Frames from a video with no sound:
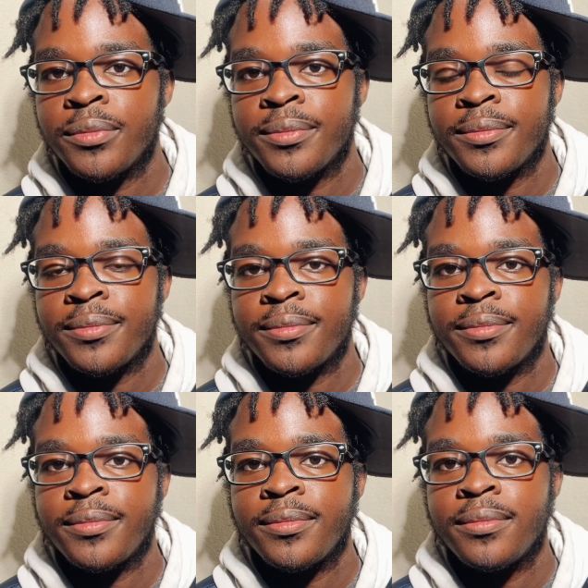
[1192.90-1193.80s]

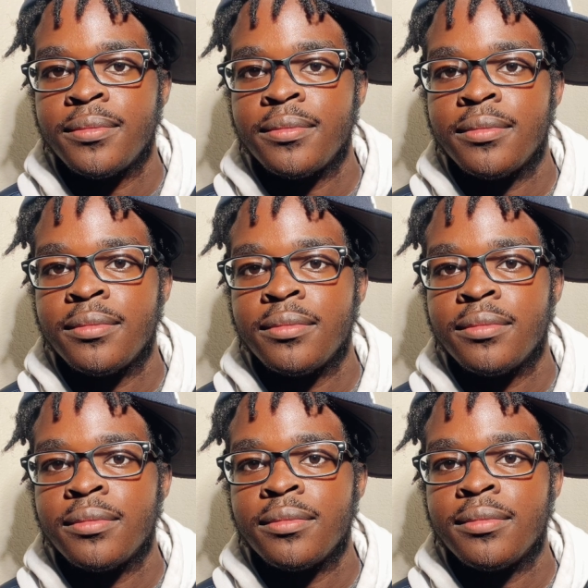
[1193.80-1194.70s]

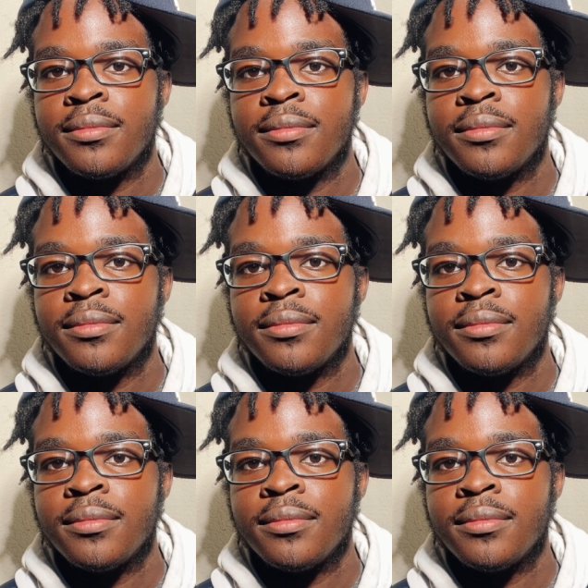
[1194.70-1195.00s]
(no one is talking)